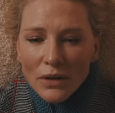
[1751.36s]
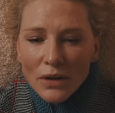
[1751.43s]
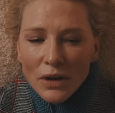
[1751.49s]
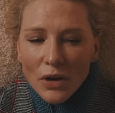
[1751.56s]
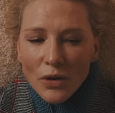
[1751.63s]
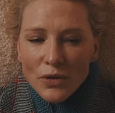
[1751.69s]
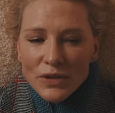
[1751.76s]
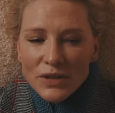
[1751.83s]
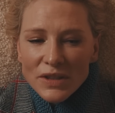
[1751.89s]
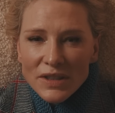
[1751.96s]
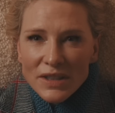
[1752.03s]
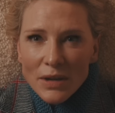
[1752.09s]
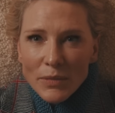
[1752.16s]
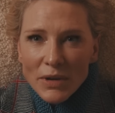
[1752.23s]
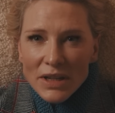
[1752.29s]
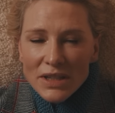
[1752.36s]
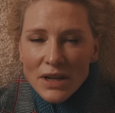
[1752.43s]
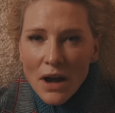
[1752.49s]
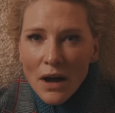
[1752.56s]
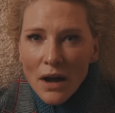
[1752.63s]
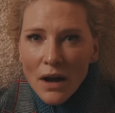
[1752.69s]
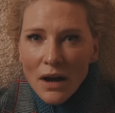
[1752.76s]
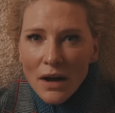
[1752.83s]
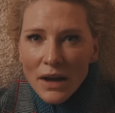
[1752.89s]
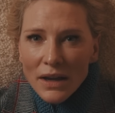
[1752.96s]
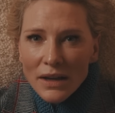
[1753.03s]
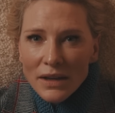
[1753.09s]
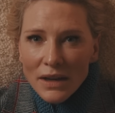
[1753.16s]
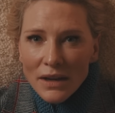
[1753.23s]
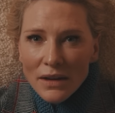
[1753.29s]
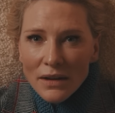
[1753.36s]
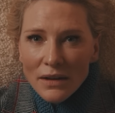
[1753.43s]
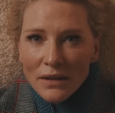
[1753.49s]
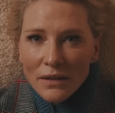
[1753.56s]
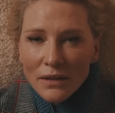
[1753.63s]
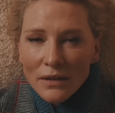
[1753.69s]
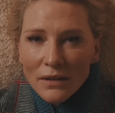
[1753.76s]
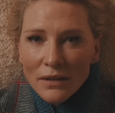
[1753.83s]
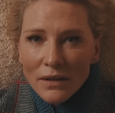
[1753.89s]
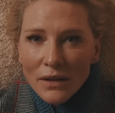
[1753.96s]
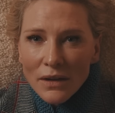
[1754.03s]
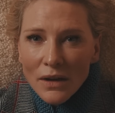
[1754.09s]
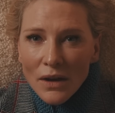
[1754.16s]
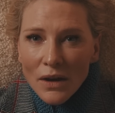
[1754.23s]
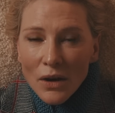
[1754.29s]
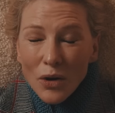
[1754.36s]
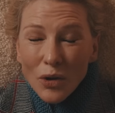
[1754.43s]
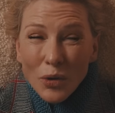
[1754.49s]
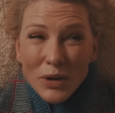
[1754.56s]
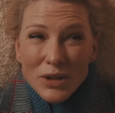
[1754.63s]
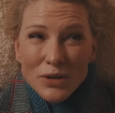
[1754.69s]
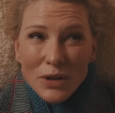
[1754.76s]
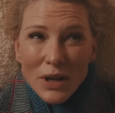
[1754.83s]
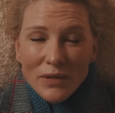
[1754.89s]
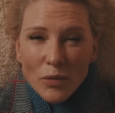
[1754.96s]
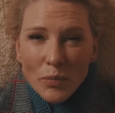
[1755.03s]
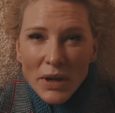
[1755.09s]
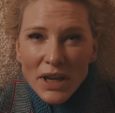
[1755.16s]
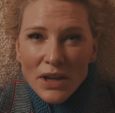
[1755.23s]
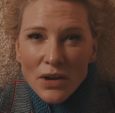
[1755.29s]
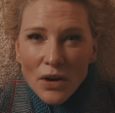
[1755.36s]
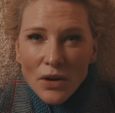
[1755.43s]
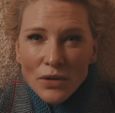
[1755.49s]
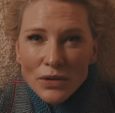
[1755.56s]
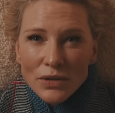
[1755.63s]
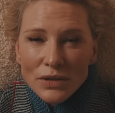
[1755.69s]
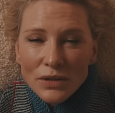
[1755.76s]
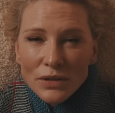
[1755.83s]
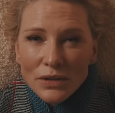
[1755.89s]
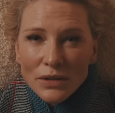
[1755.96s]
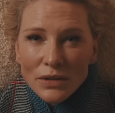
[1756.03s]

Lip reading: clothes as something to hide in, although I do love a big coat,